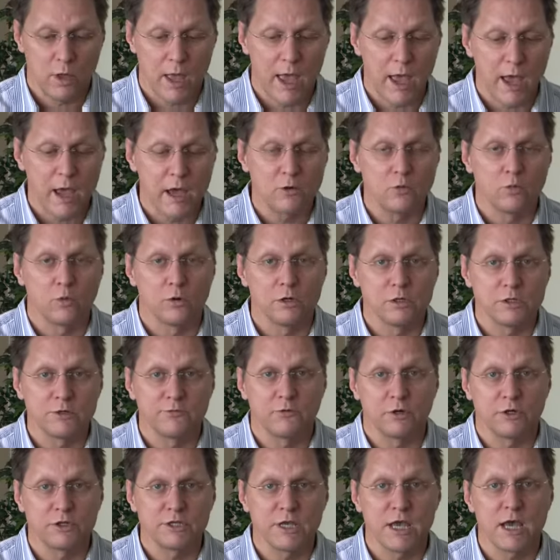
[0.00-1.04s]
AdWords.
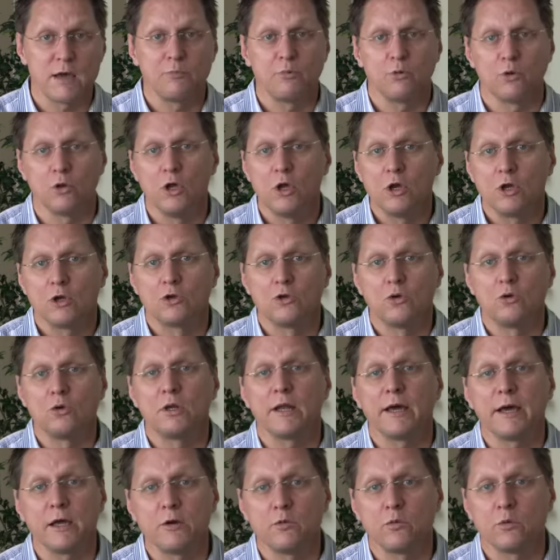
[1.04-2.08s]
For example, Google
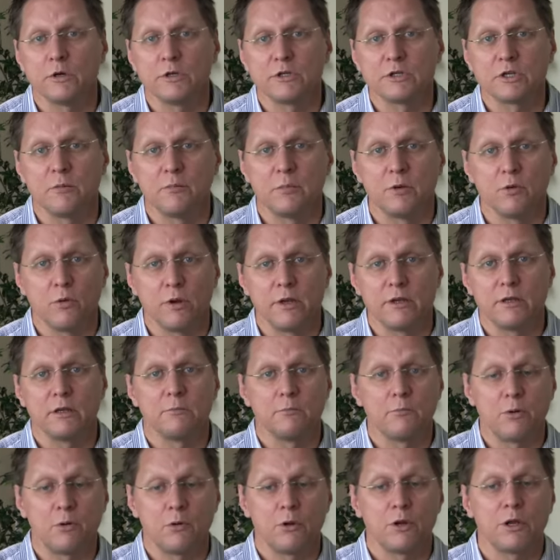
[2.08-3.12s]
AdWords can be written
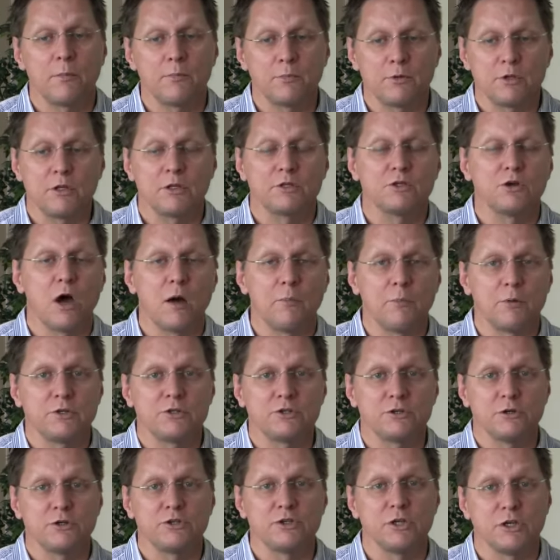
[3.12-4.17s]
and put up to the top of the
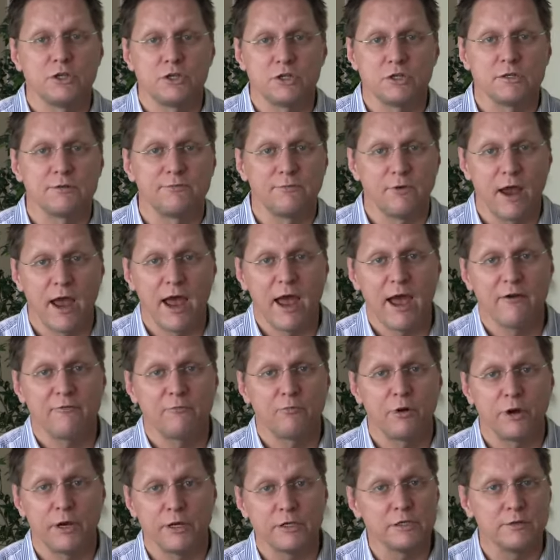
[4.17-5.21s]
search engines for half
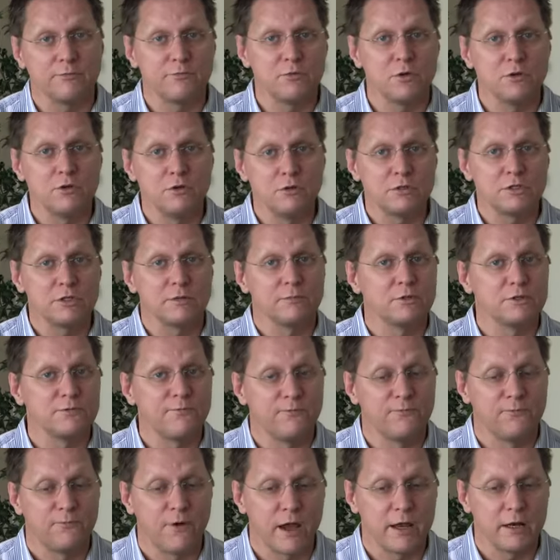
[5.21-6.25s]
price if you use some
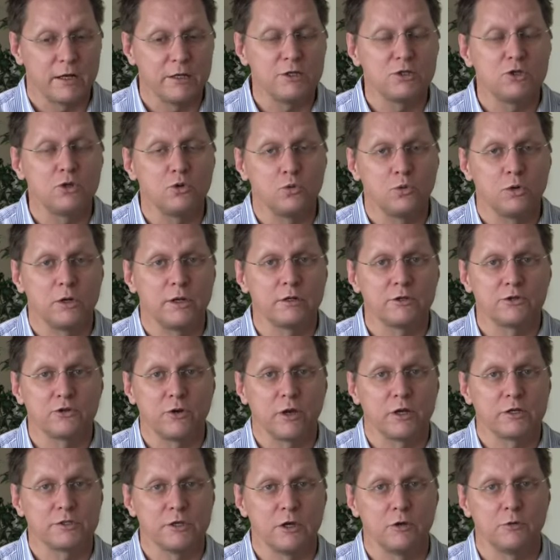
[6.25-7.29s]
finely tuned little
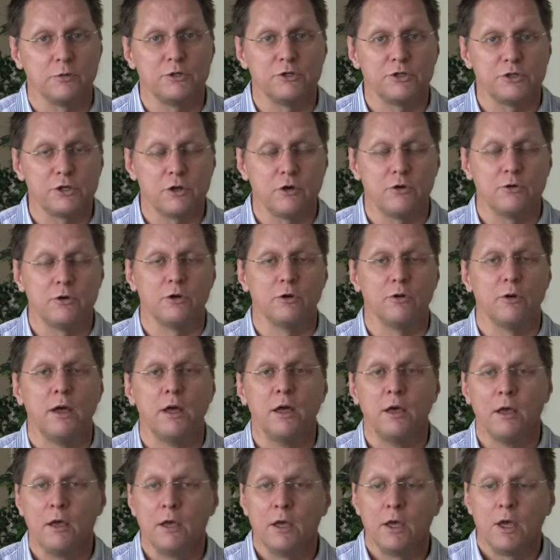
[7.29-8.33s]
tricks that we show you.
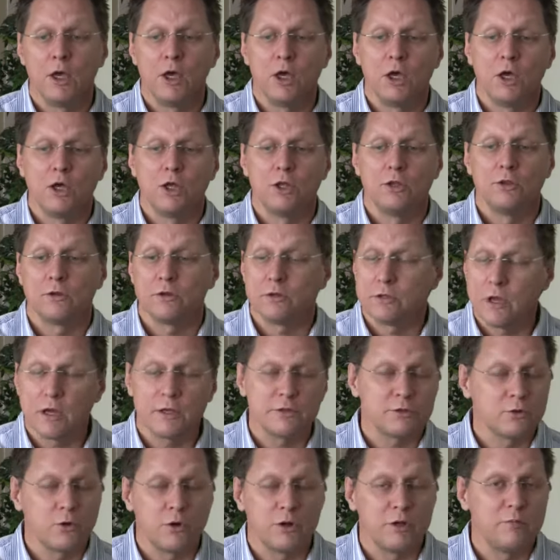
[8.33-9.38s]
They're
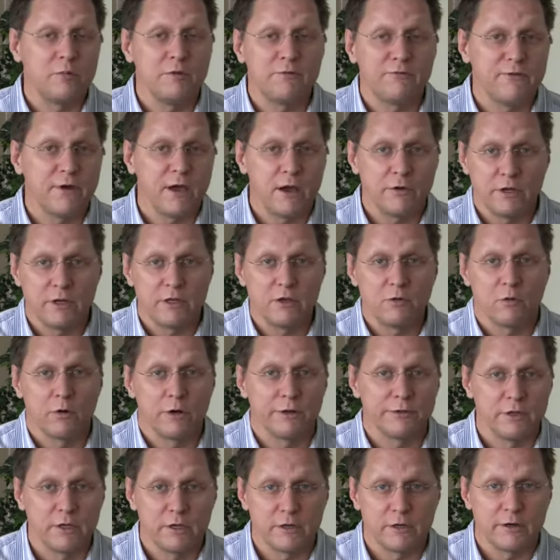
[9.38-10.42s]
not going to be found anywhere
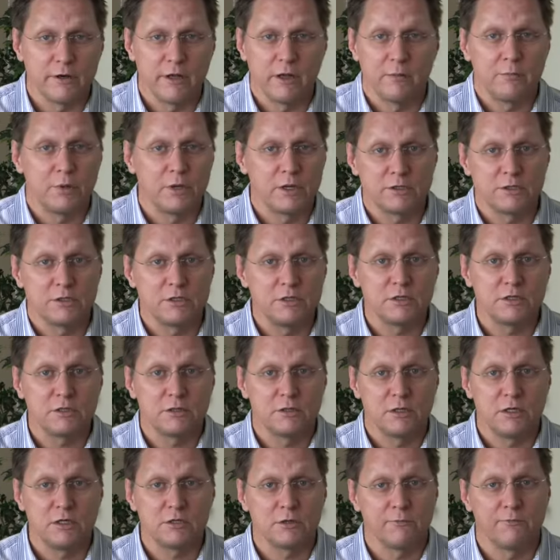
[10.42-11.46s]
on the internet because
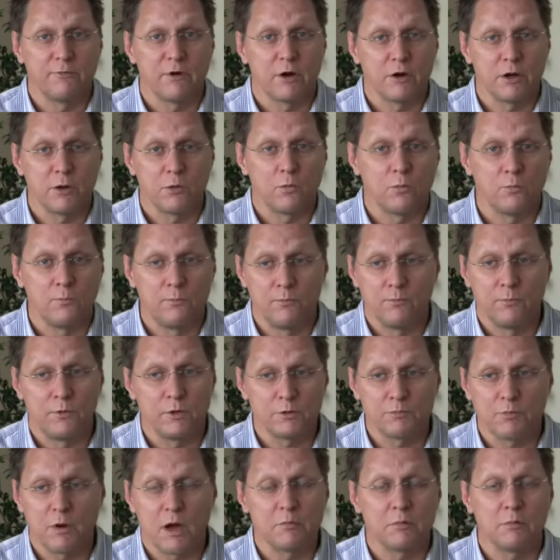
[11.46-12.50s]
these are
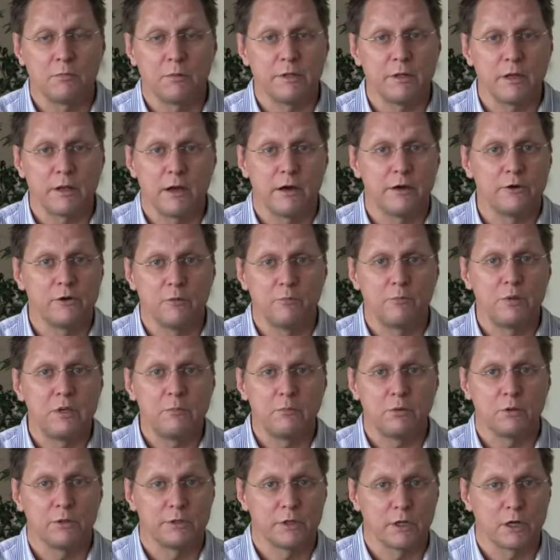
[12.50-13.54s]
there's probably not 100
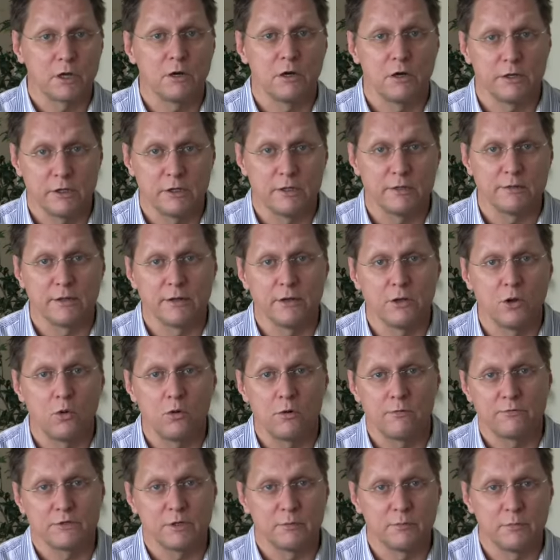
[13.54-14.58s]
people on the continent that know
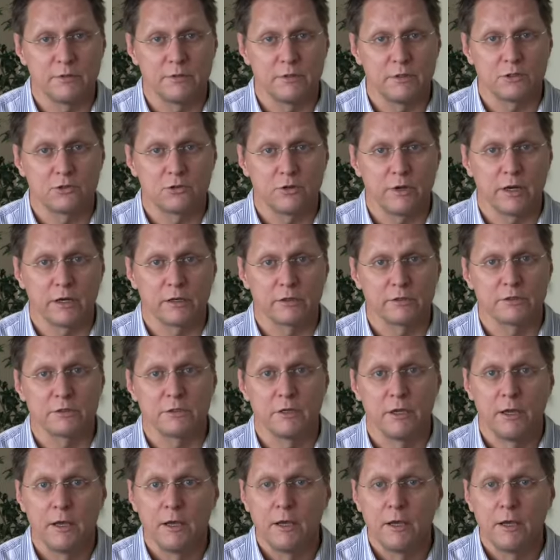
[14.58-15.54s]
of some of these tricks.